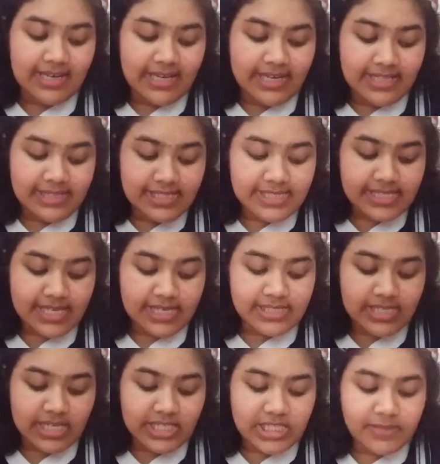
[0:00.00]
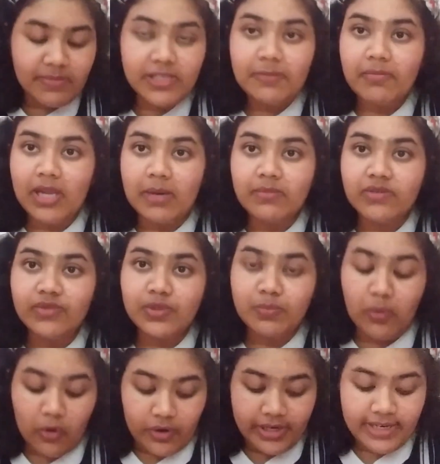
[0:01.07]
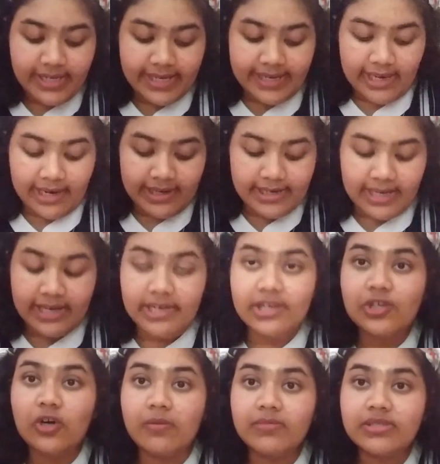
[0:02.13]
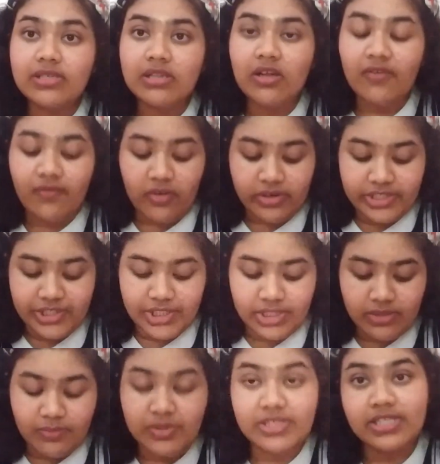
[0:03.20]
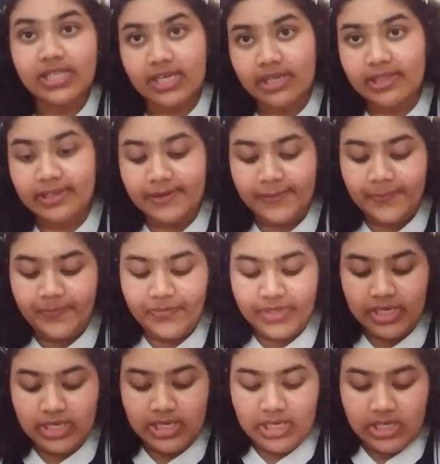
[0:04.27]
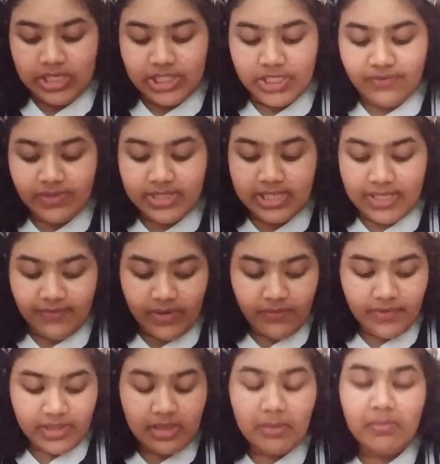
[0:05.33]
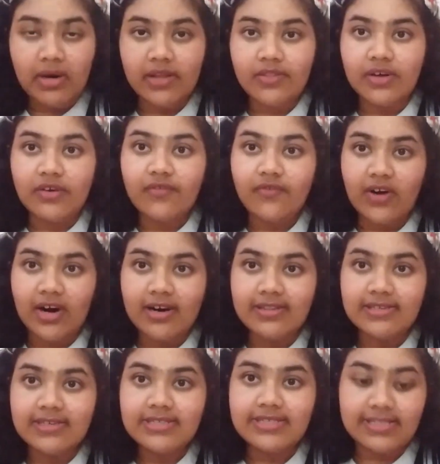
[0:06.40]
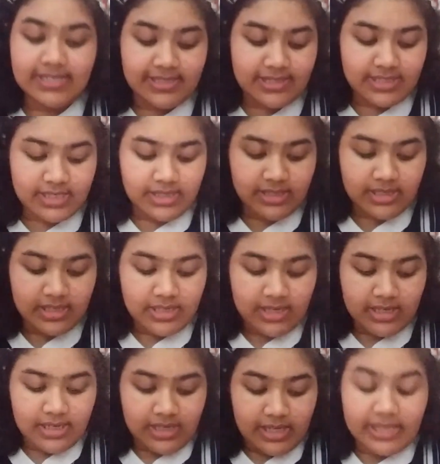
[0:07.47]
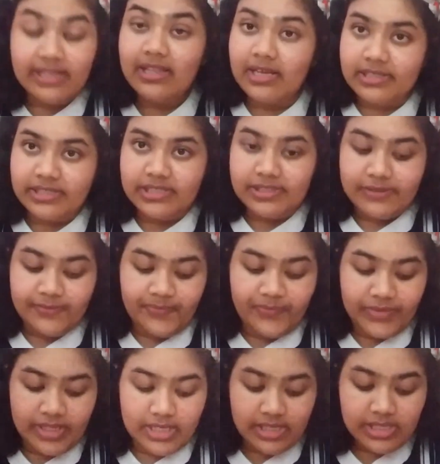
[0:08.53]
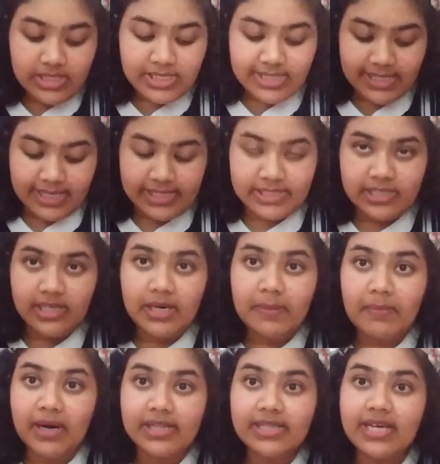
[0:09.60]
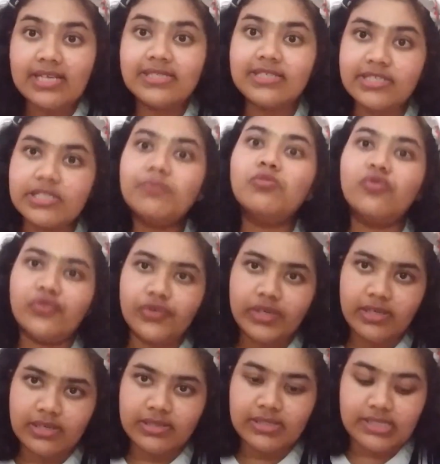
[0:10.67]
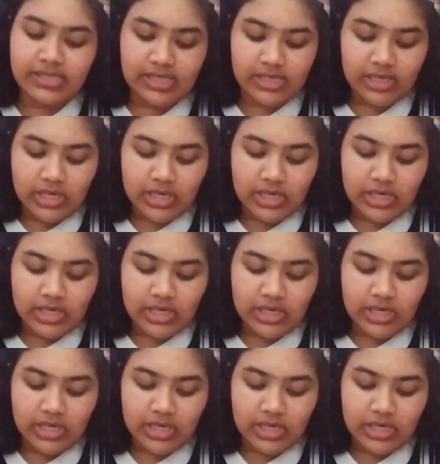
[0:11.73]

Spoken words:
In this case, Elizabeth Plummer was born in England and her domicile of origin was in England. She was living with her mother, father, sister in London. Years later, her mother and sister moved to Guernsey.